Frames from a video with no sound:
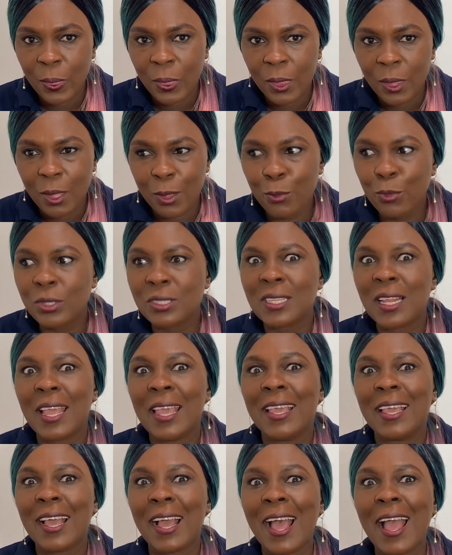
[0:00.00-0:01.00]
It was
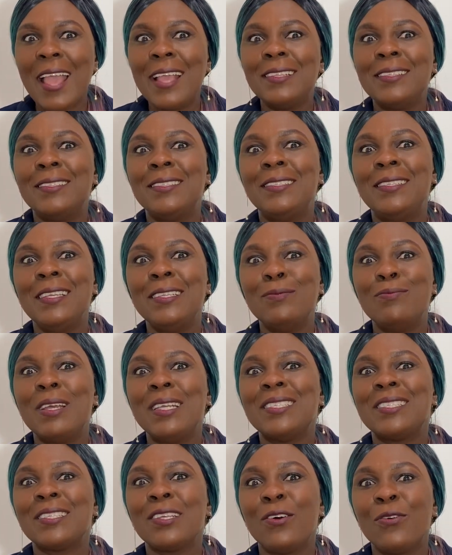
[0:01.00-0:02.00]
like I did
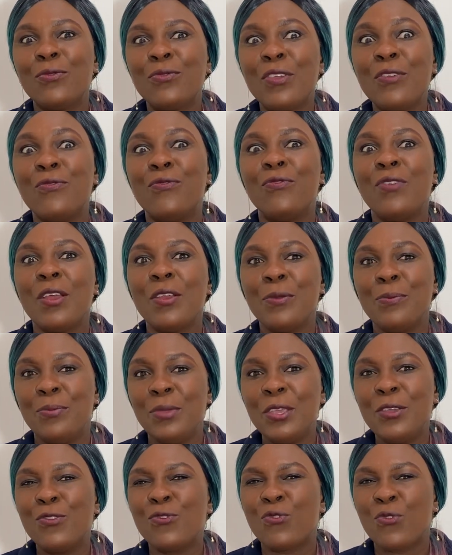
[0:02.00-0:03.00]
myself a very
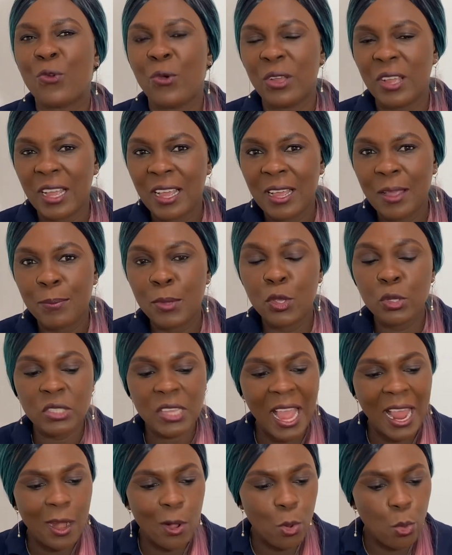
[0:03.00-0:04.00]
big wrong, because
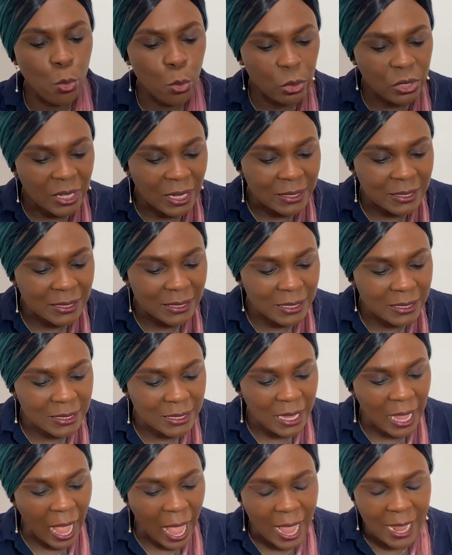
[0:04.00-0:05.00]
I looked at it.
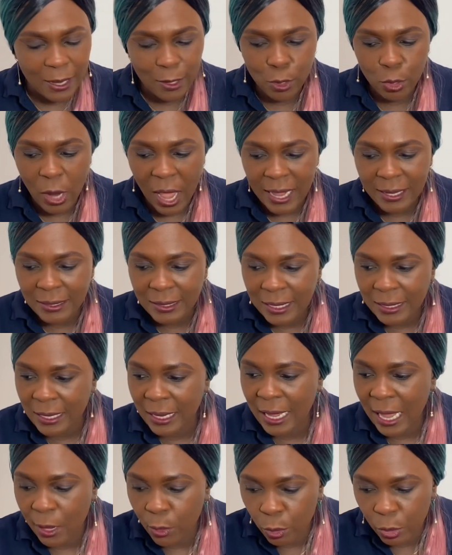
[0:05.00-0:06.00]
I did the
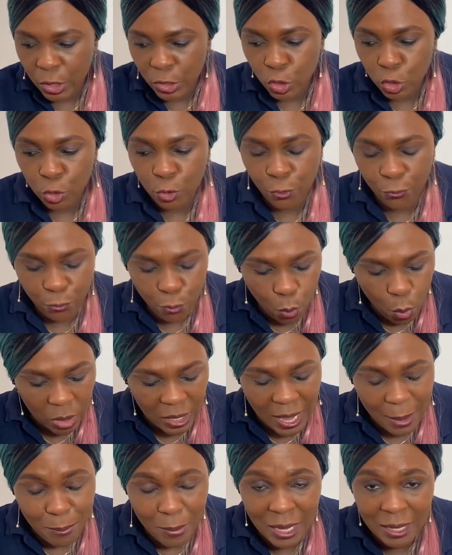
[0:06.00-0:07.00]
calculation of what
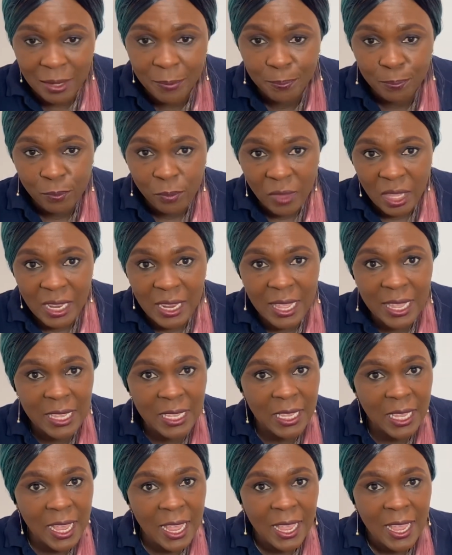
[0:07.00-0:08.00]
I made in a
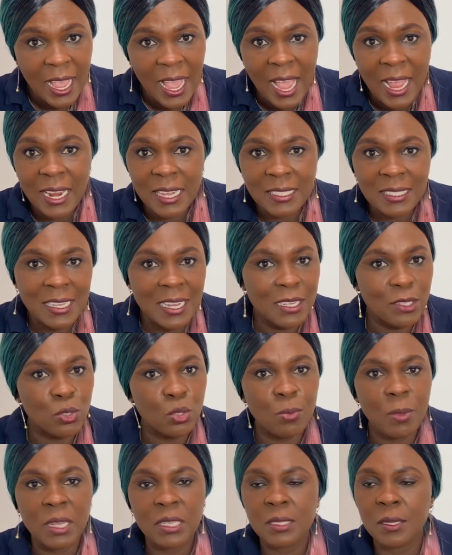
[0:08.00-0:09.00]
year, and I said
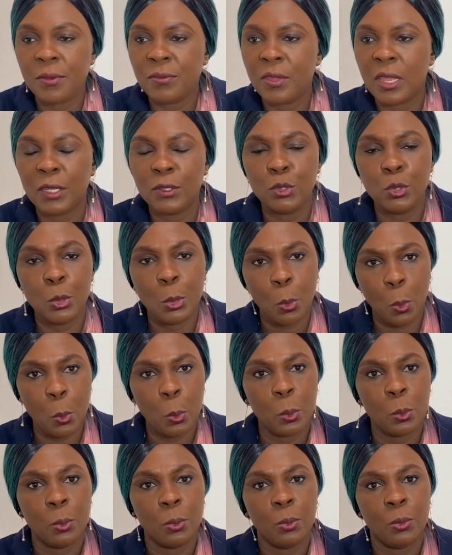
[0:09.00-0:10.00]
to myself that no.
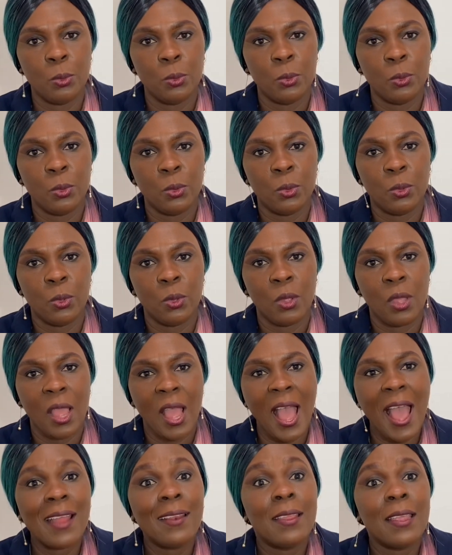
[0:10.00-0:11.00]

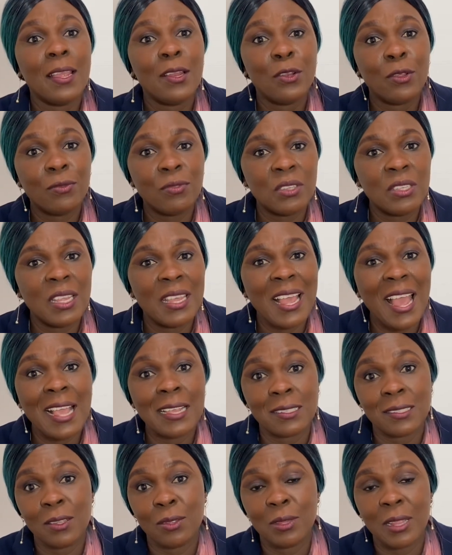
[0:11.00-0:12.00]
At the end of the day,
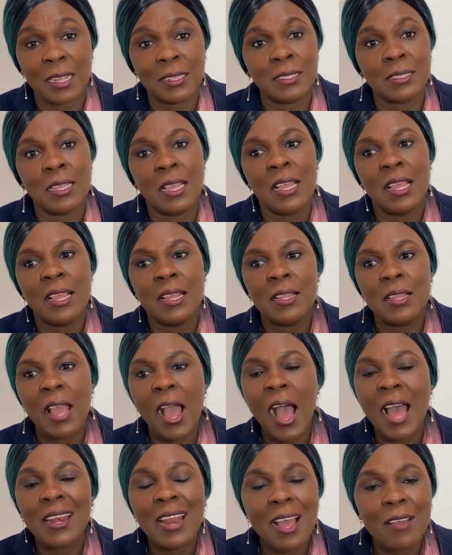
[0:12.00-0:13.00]
I saw that
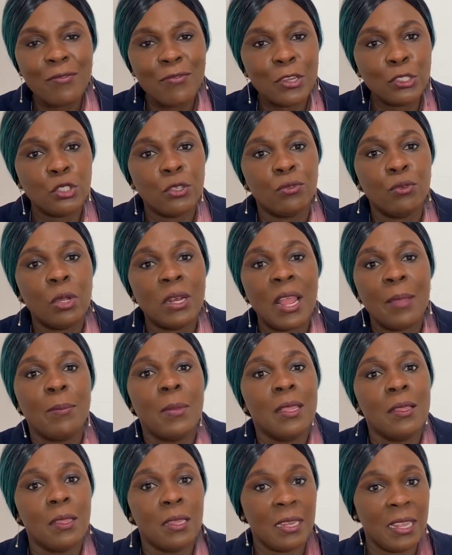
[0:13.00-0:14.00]
an average of what I made in a